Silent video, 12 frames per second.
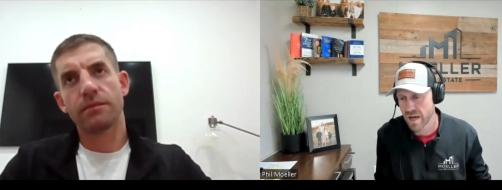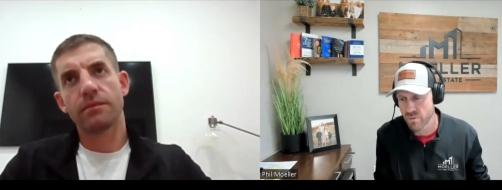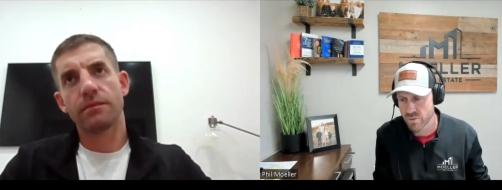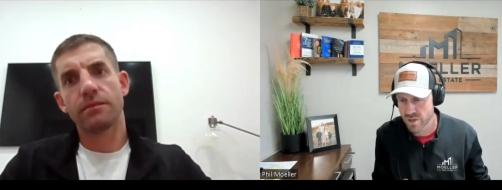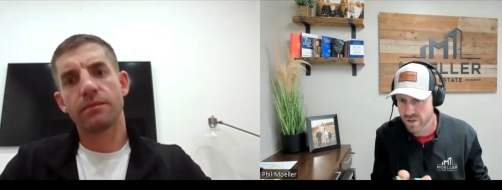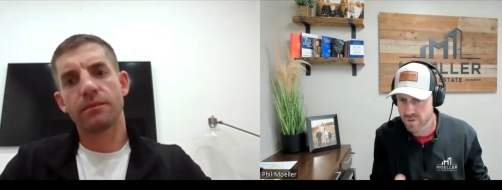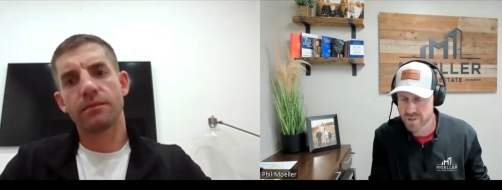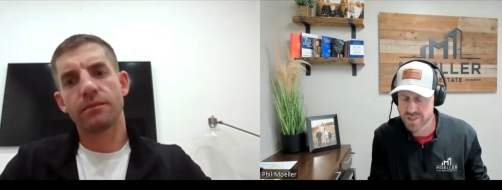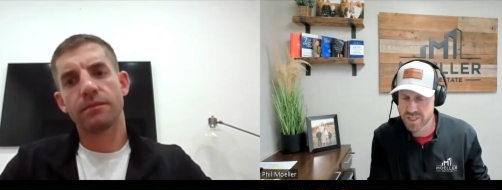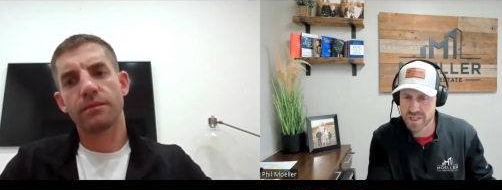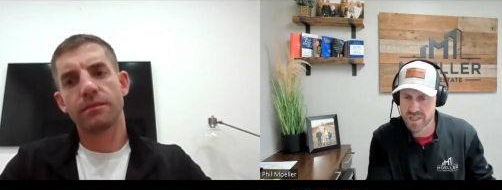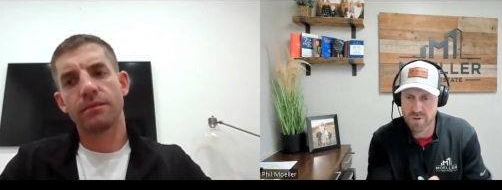Speaker 1: i really
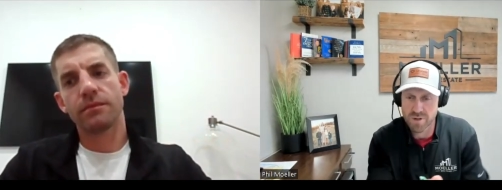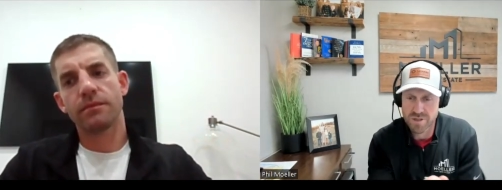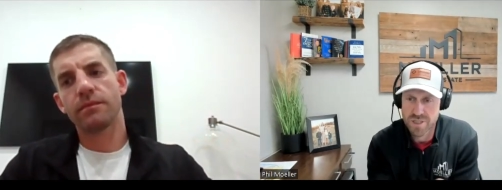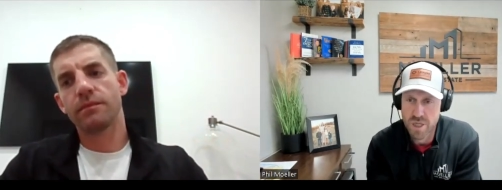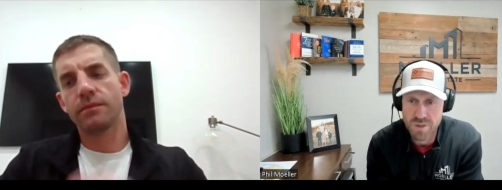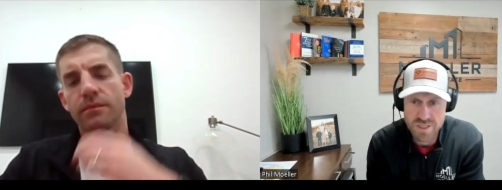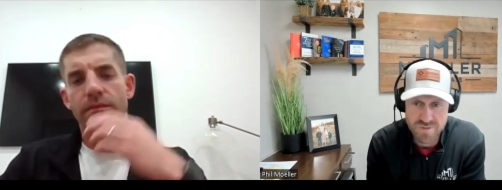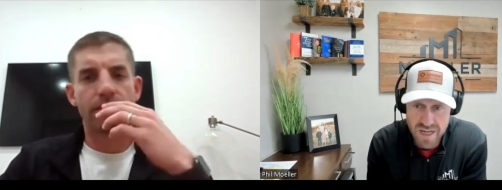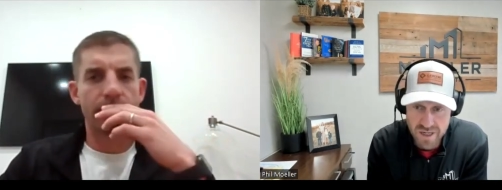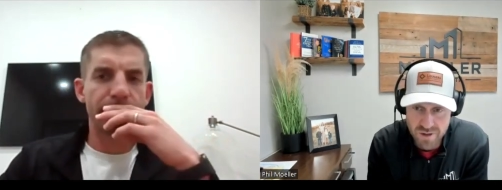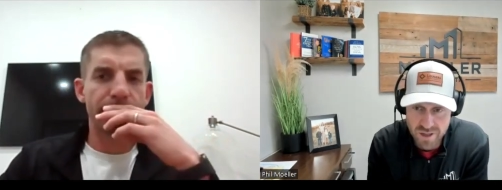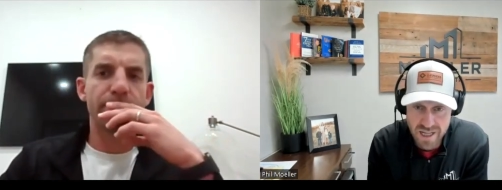appreciate coming on so much
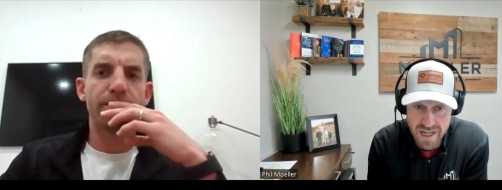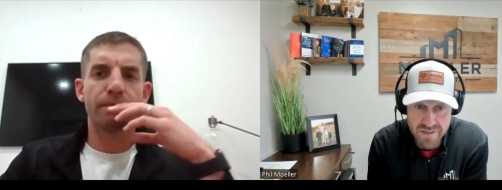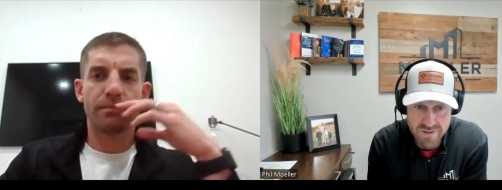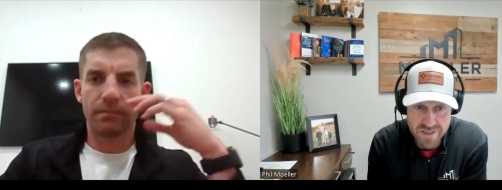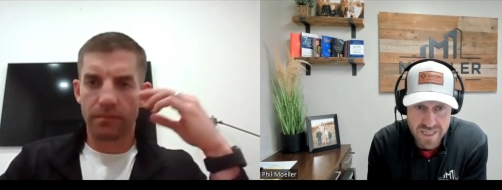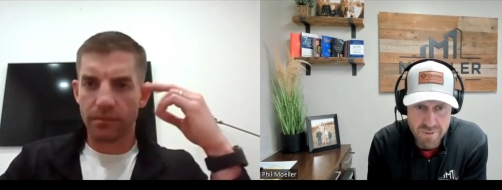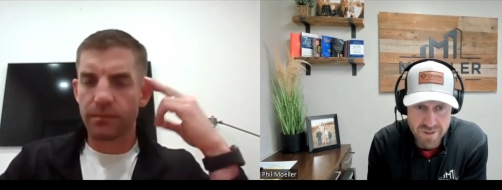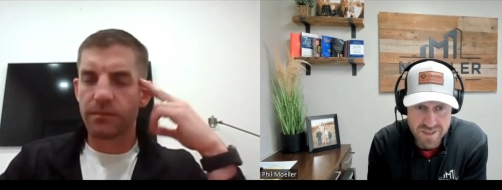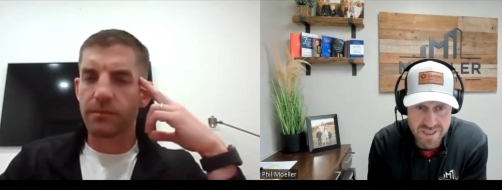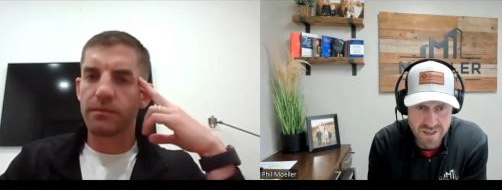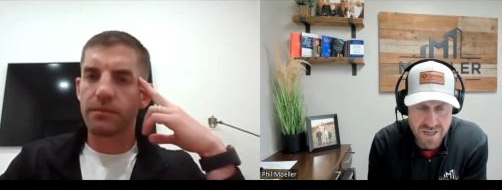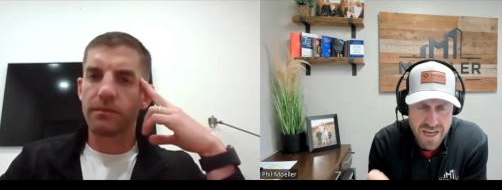value and a lot of different topics
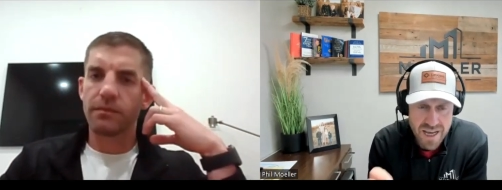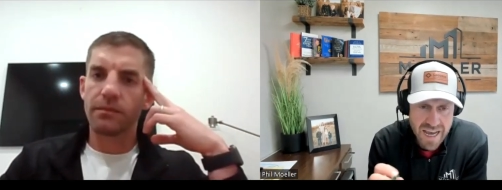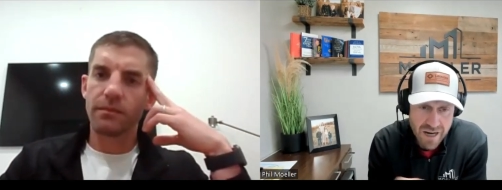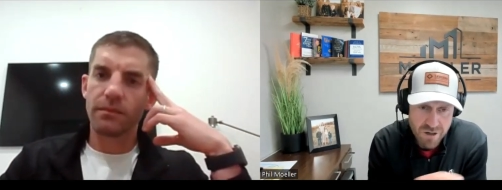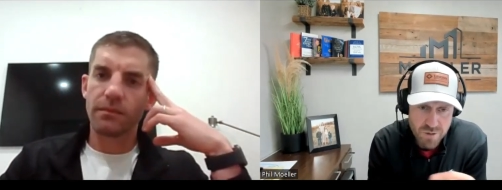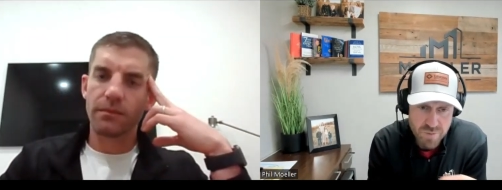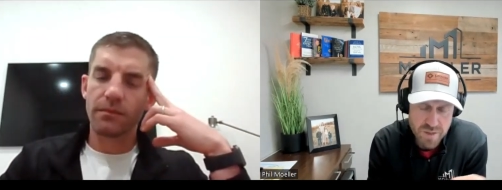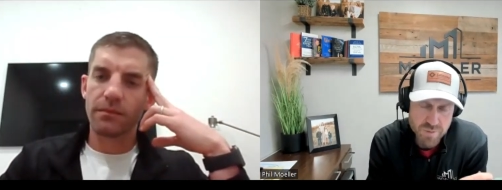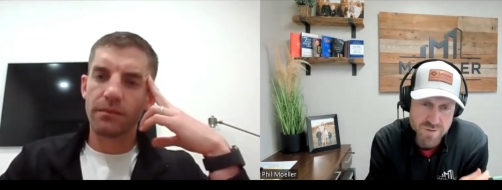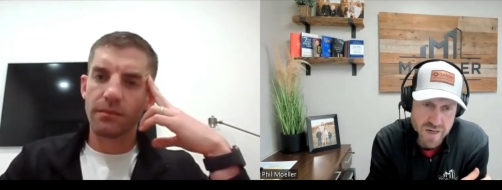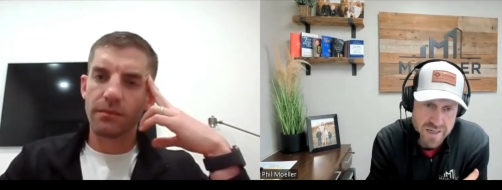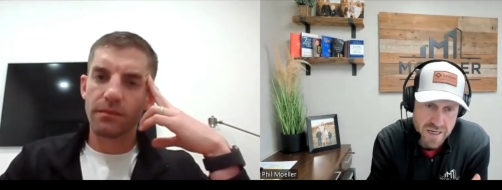here how could people
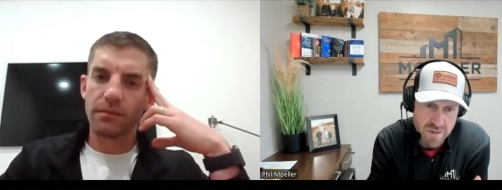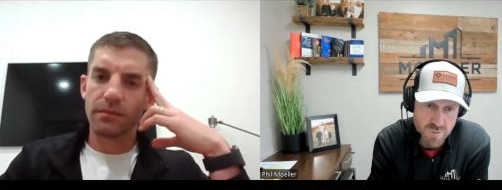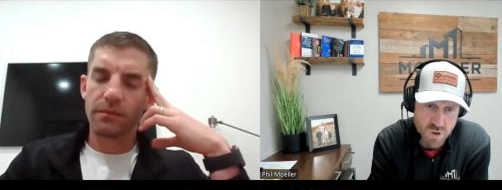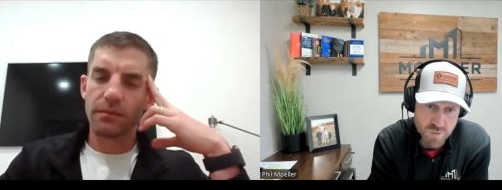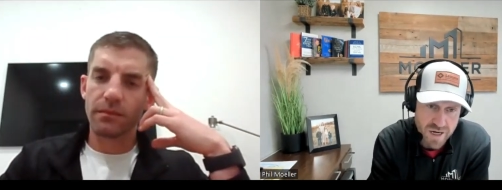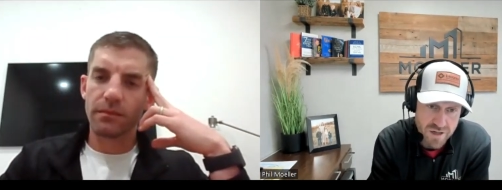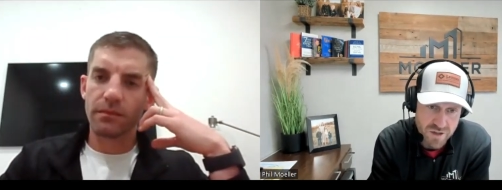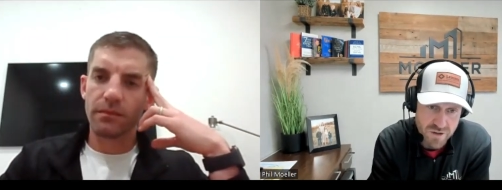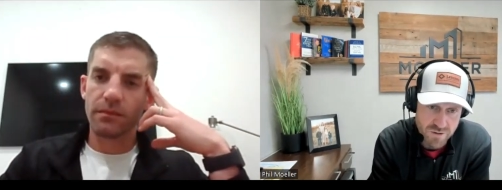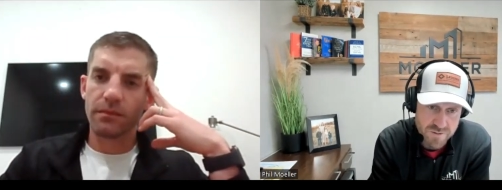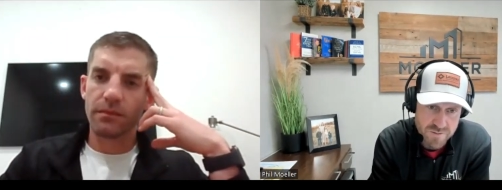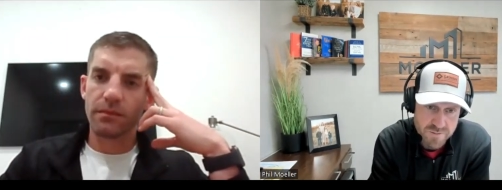find out more about
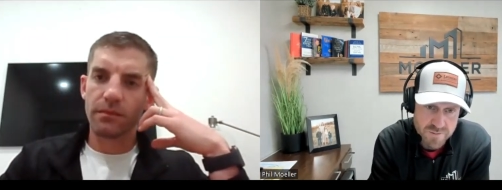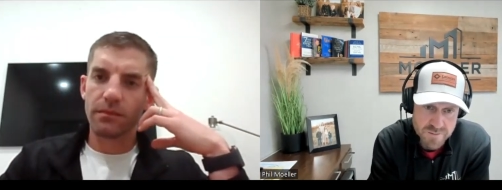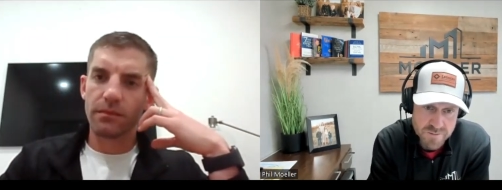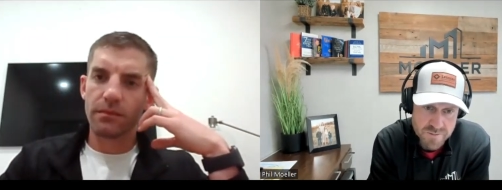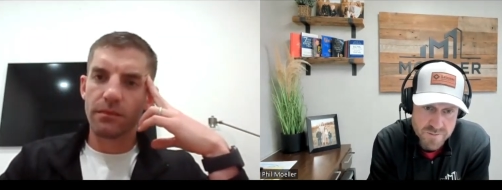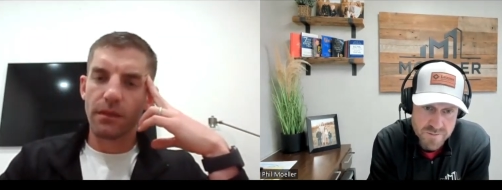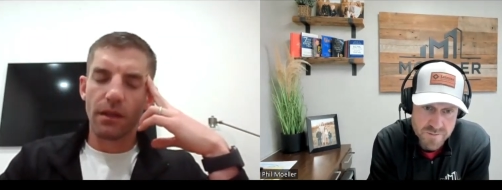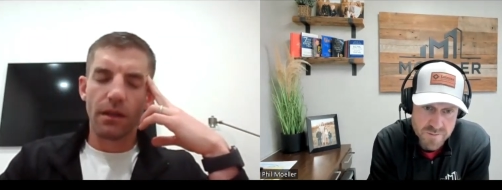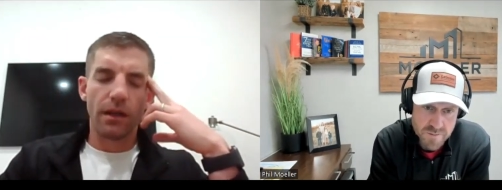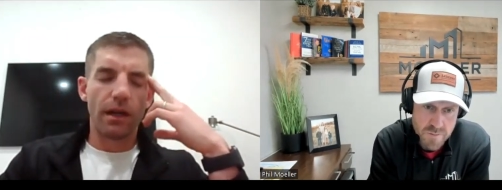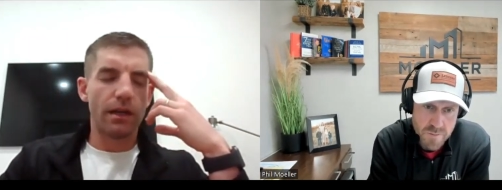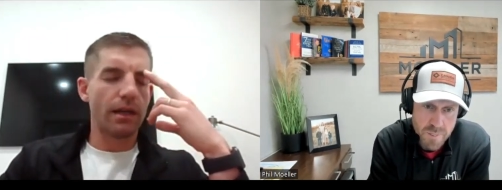you
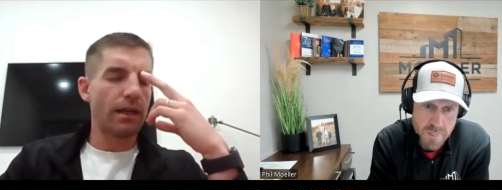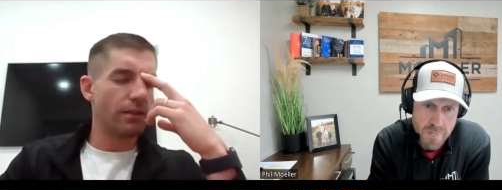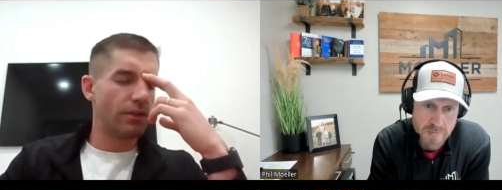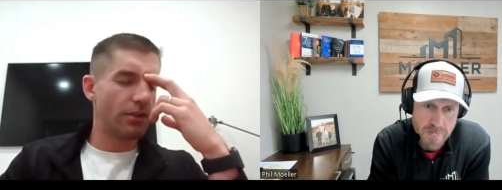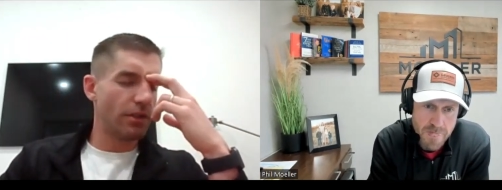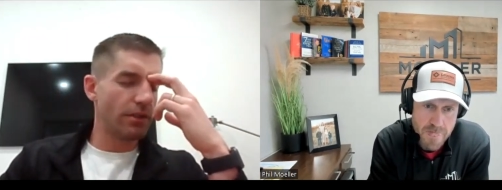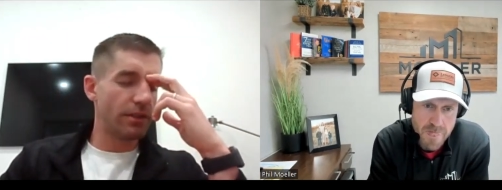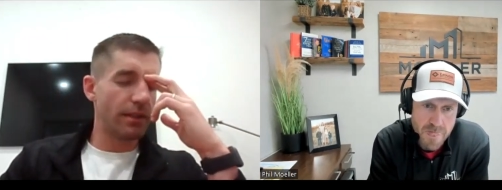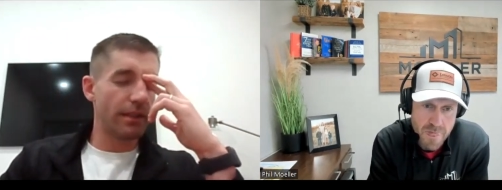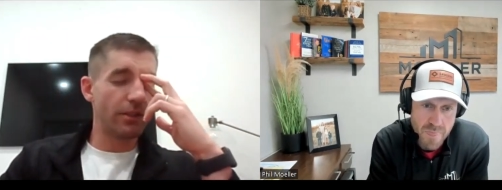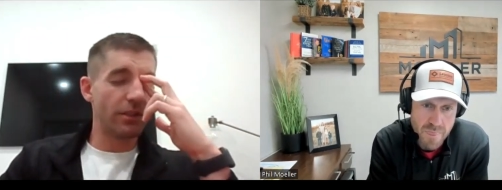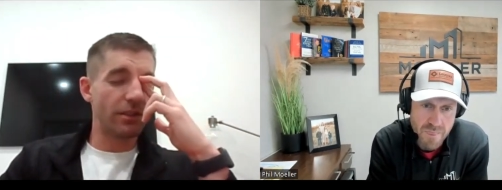
Speaker 2: uh, sure so
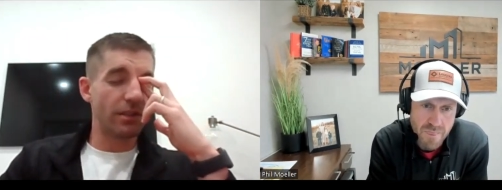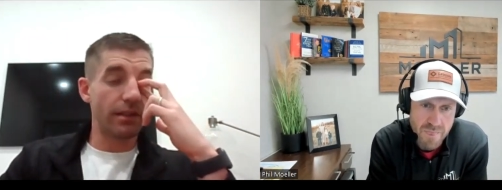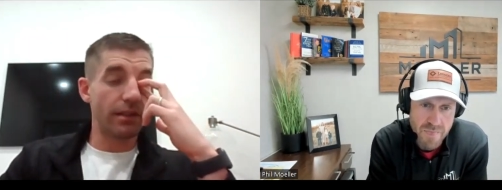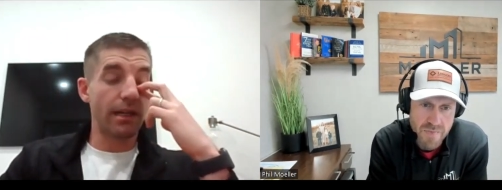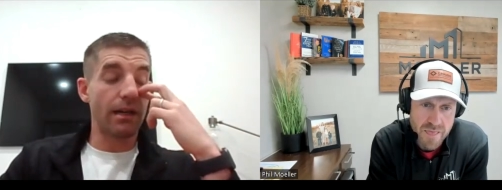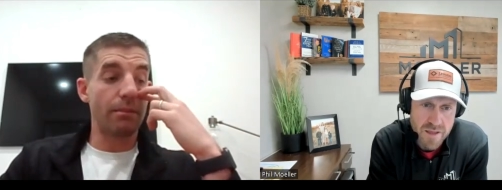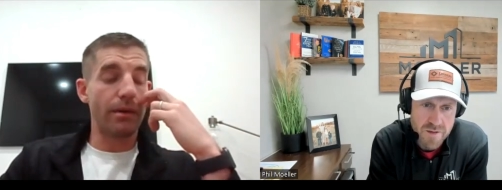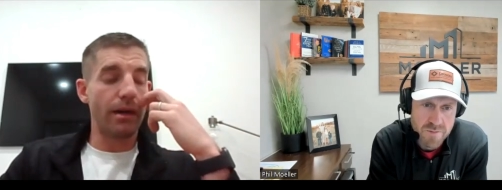just look up